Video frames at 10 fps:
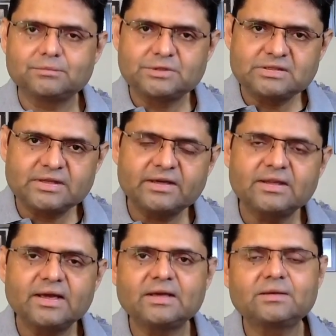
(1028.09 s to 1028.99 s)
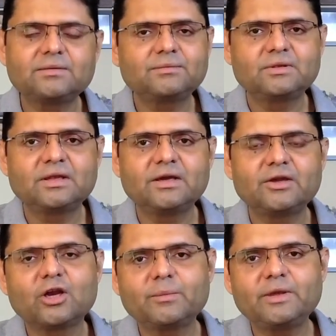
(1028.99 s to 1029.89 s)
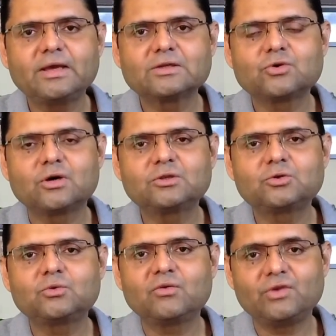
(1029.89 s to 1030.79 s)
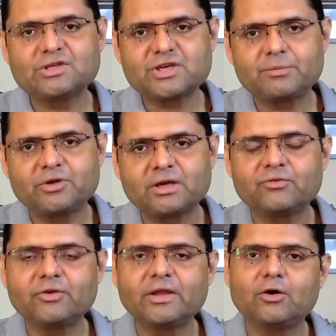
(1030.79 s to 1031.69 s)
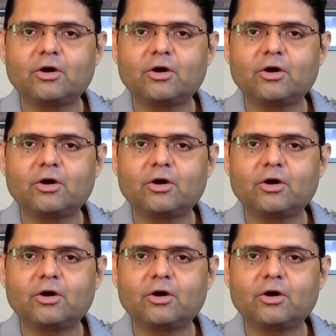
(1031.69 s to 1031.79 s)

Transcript: said that the economy has gone through a V-shaped recovery,